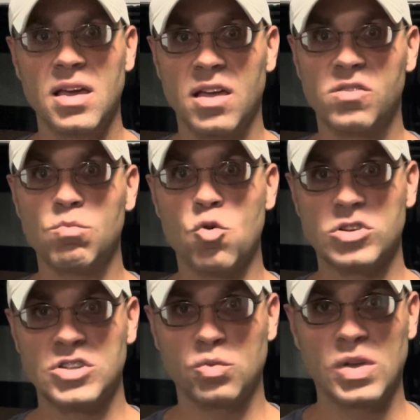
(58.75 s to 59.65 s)
It's
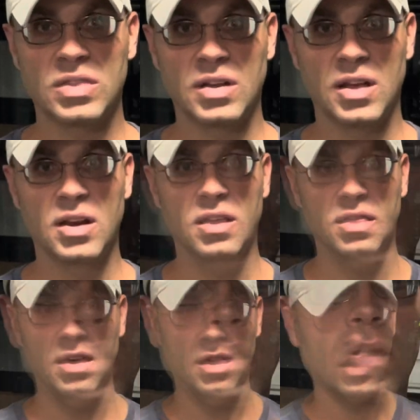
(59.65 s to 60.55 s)
more sweet than
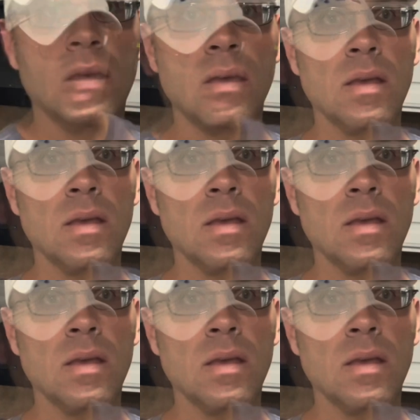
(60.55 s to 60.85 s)
anything.